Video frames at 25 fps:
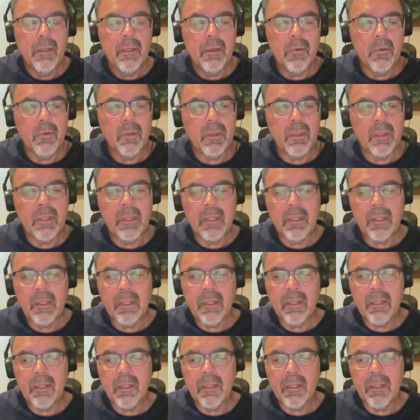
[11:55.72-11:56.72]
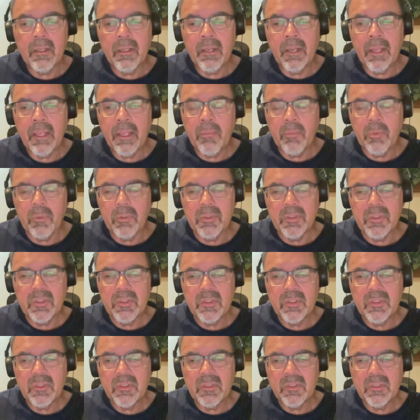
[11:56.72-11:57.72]
I would think that that Nabers
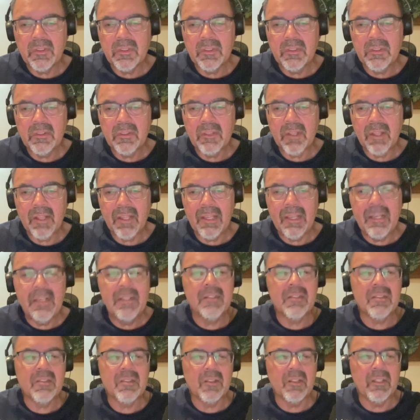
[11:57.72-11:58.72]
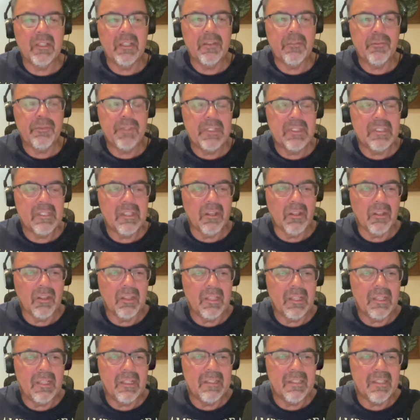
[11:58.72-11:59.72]
is is easily, if he's
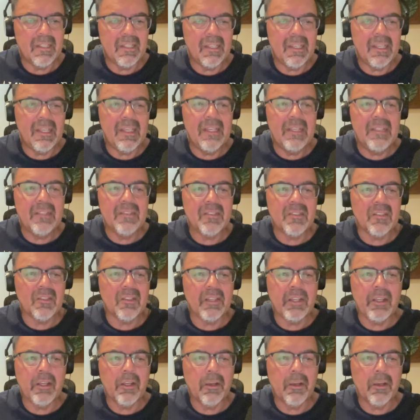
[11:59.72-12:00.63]
healthy, he's easily